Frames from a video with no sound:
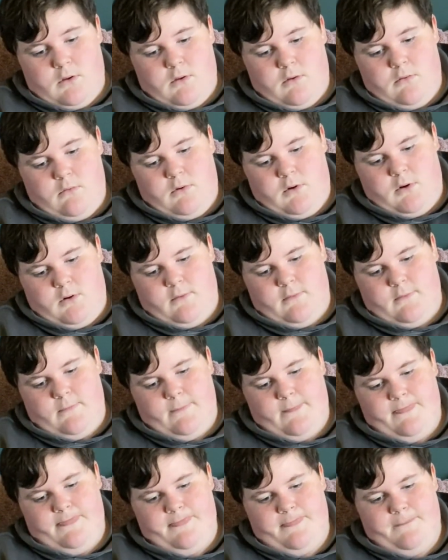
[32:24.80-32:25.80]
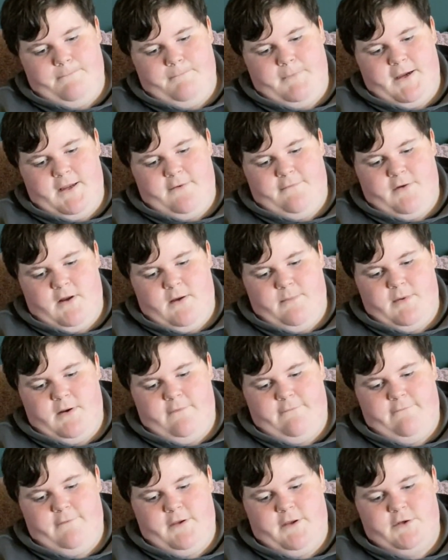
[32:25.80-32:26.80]
Well, might have not been a
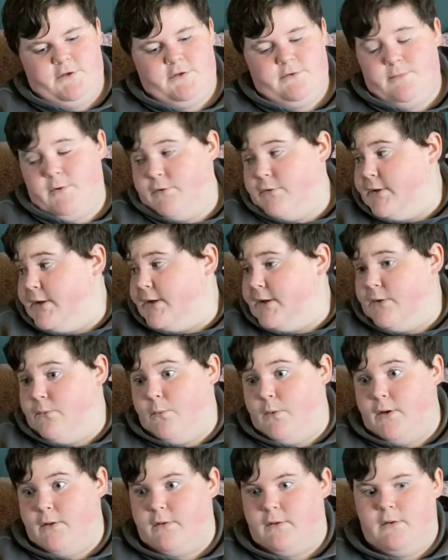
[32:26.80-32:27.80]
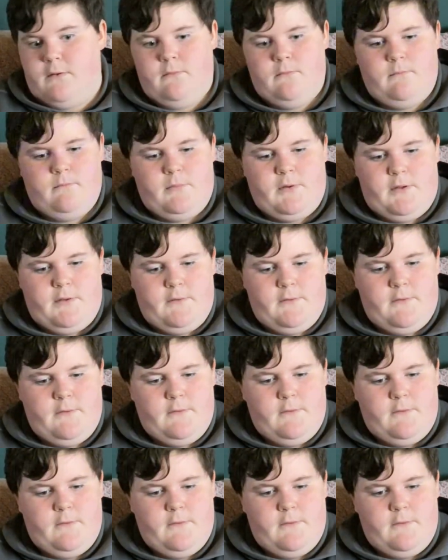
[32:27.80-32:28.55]
fish. Most likely wasn't, but